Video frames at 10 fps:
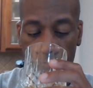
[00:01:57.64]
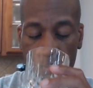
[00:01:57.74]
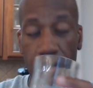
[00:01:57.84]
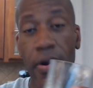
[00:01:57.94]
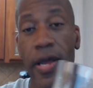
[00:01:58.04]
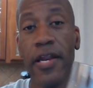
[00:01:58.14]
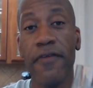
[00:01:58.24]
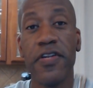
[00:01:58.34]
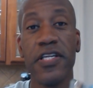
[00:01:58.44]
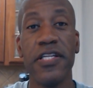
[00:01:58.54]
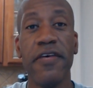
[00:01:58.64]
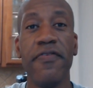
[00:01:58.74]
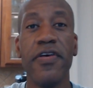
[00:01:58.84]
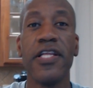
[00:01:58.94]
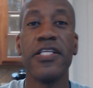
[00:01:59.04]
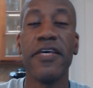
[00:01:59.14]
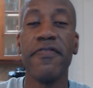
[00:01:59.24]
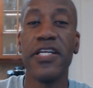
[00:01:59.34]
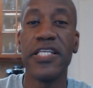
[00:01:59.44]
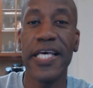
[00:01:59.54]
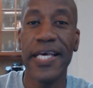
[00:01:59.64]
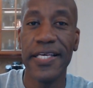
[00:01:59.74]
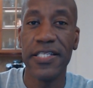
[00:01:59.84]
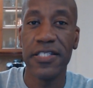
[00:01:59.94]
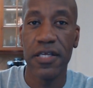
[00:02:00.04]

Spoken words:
All right, enough of the sniffing. Let's give it a taste.